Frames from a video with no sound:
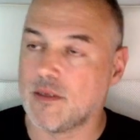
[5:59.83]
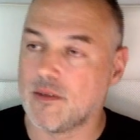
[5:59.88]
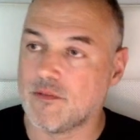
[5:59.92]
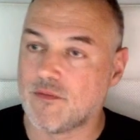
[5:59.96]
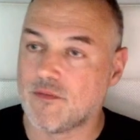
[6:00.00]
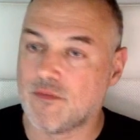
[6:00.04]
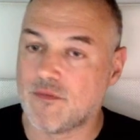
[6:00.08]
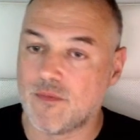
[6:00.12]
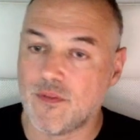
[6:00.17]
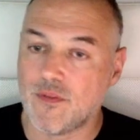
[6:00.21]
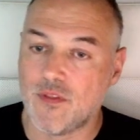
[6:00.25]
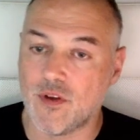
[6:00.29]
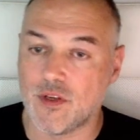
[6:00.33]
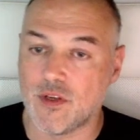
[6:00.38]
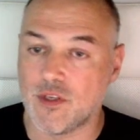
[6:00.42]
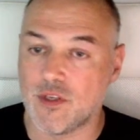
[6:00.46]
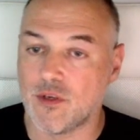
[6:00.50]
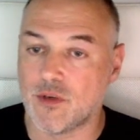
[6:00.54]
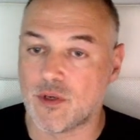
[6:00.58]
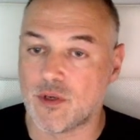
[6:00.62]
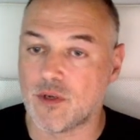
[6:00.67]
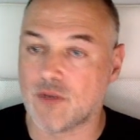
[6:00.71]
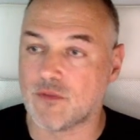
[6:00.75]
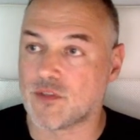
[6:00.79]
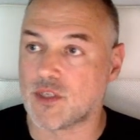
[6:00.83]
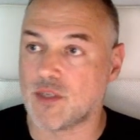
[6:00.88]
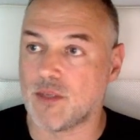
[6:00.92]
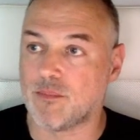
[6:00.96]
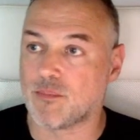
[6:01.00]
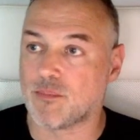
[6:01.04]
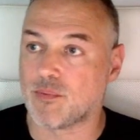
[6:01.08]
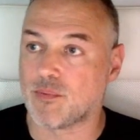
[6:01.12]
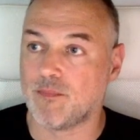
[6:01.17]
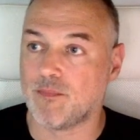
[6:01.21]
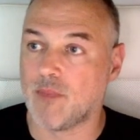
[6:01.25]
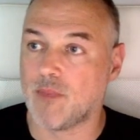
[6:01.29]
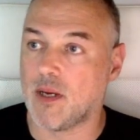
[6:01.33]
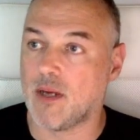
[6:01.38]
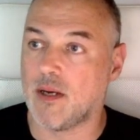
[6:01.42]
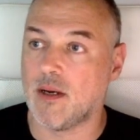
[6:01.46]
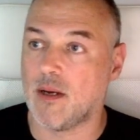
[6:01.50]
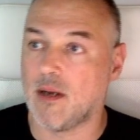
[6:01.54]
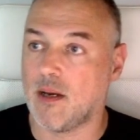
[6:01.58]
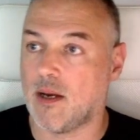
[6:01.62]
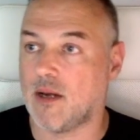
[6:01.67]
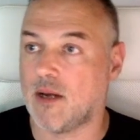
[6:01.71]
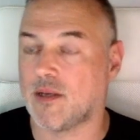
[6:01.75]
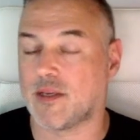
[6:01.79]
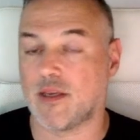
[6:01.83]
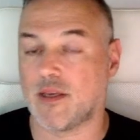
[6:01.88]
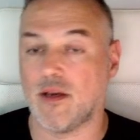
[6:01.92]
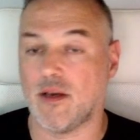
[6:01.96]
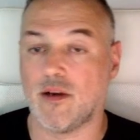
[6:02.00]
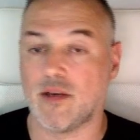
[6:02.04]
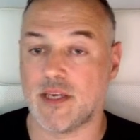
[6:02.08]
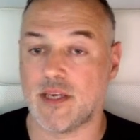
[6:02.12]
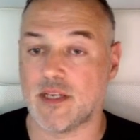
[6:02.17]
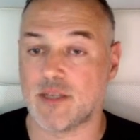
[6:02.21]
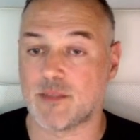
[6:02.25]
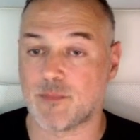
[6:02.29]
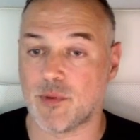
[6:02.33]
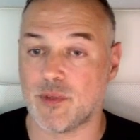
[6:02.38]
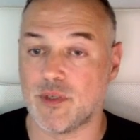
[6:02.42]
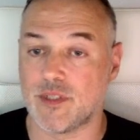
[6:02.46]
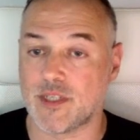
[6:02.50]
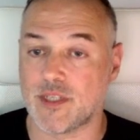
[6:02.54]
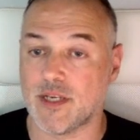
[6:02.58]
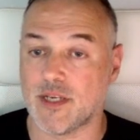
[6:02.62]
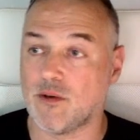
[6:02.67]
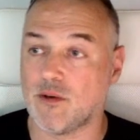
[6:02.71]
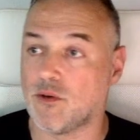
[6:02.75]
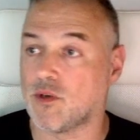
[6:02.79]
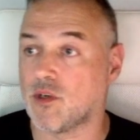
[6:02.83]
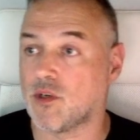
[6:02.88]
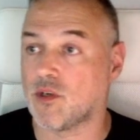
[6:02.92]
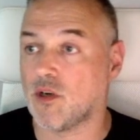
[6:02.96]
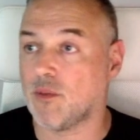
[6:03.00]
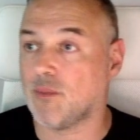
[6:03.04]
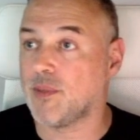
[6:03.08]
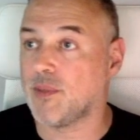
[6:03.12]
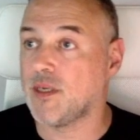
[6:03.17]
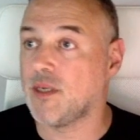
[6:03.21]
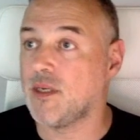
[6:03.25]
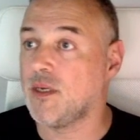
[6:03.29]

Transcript: that you can obviously, I guess, print out or copy,